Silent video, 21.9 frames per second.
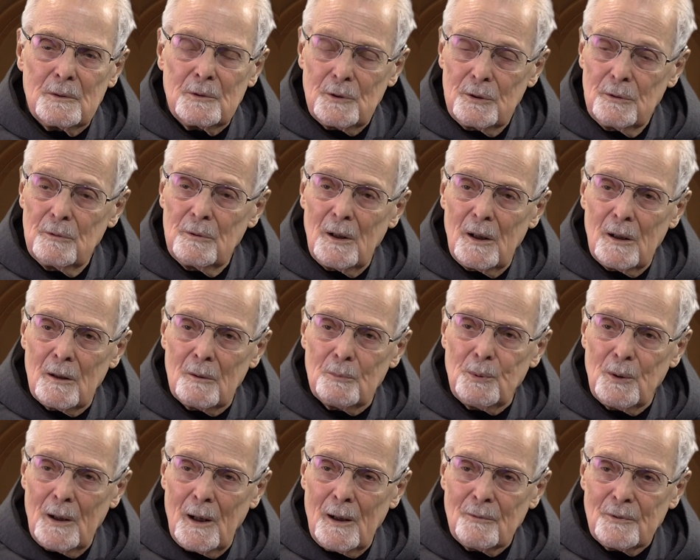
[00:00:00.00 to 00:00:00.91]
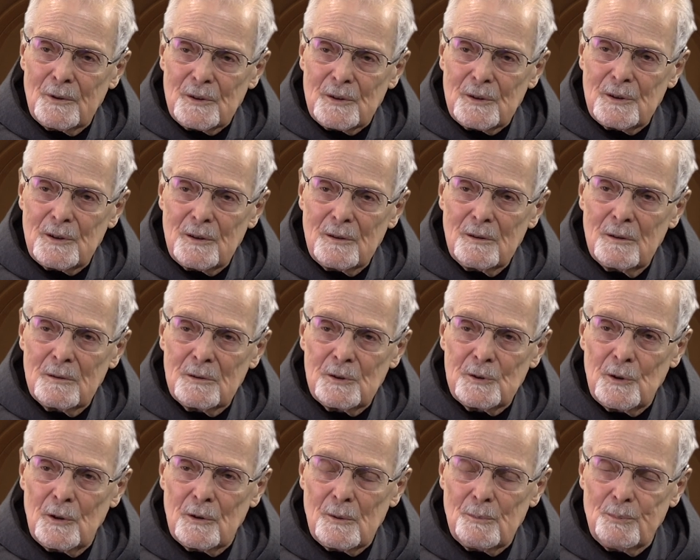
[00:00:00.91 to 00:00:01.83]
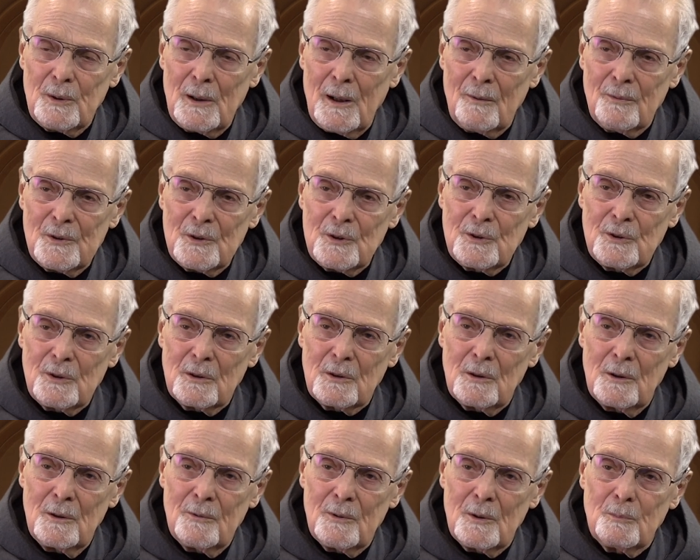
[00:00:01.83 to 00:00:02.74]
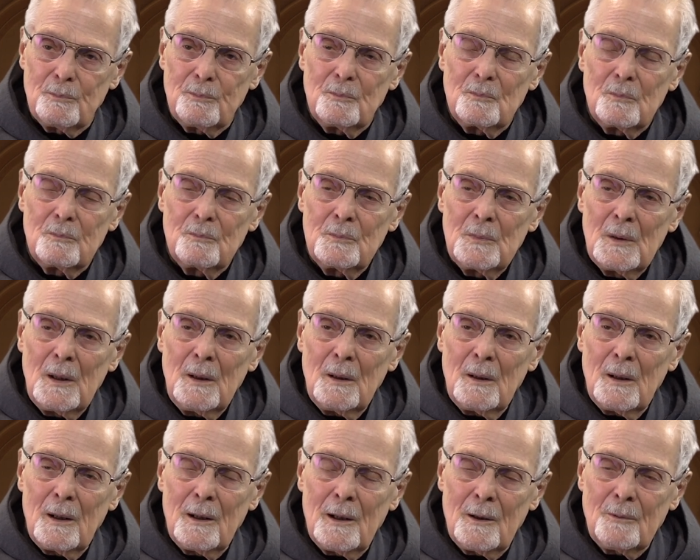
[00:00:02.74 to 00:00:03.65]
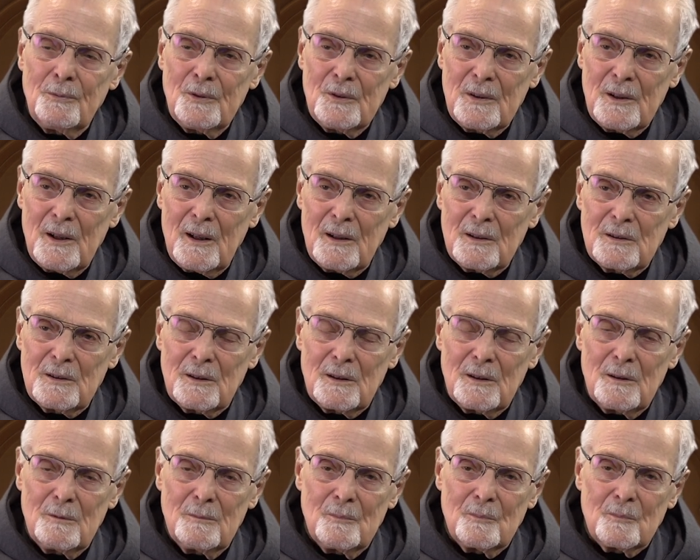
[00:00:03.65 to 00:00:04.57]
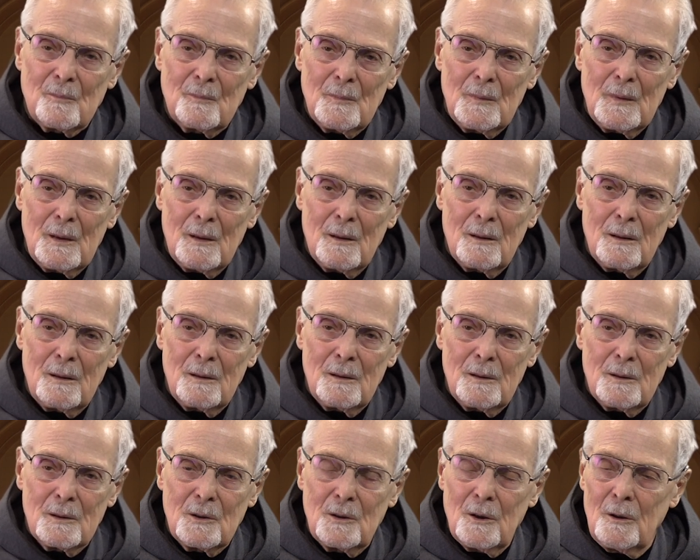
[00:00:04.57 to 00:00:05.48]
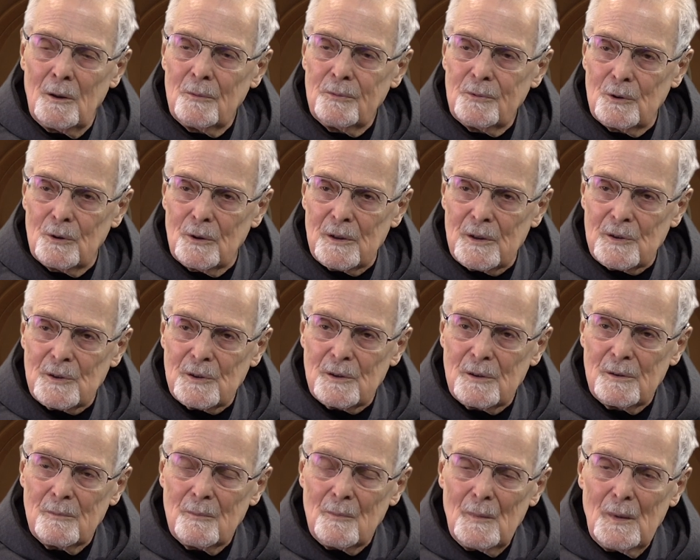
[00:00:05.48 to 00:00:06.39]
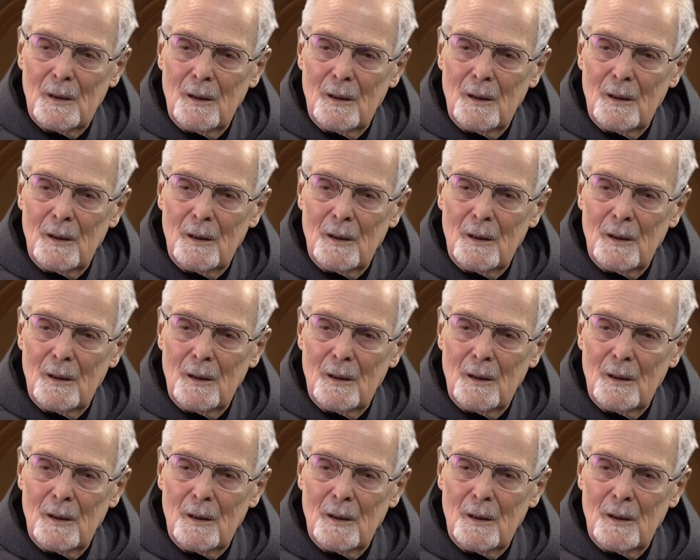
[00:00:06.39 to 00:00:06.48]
to our province. So the province took over half of that golf course.